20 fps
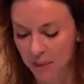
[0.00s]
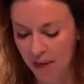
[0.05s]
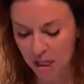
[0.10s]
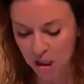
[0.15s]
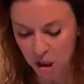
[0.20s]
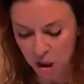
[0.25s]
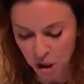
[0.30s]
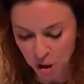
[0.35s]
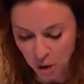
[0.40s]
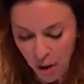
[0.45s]

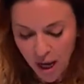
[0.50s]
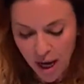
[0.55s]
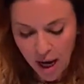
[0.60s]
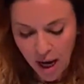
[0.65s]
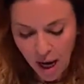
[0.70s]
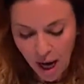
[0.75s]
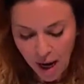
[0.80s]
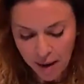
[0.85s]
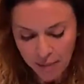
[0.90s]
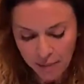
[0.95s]
issue.
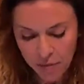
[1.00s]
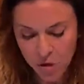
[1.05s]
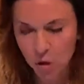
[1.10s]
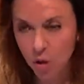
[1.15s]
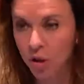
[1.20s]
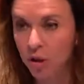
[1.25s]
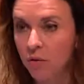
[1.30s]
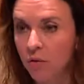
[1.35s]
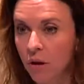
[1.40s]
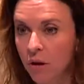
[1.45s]
I'm
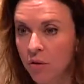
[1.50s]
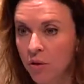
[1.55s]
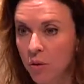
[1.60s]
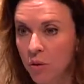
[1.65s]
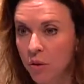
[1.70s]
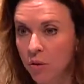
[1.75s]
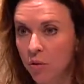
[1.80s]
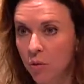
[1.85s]
Jordan Rose with